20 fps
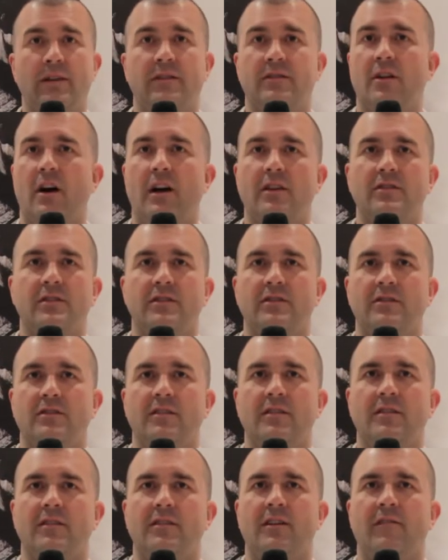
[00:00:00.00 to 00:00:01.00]
It's not just
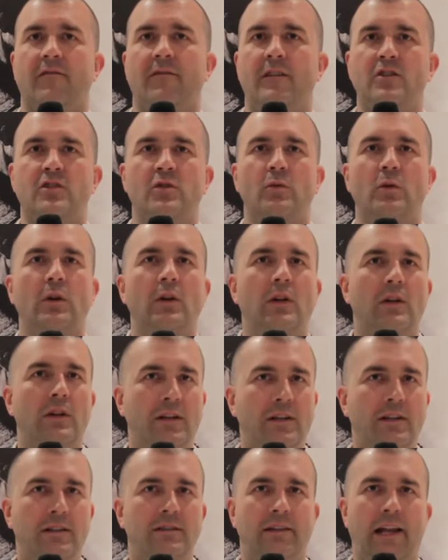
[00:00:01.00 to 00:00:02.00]
a visual
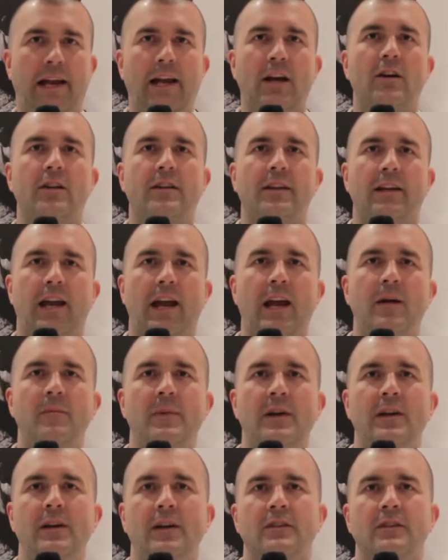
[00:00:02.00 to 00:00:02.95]
layer in the game.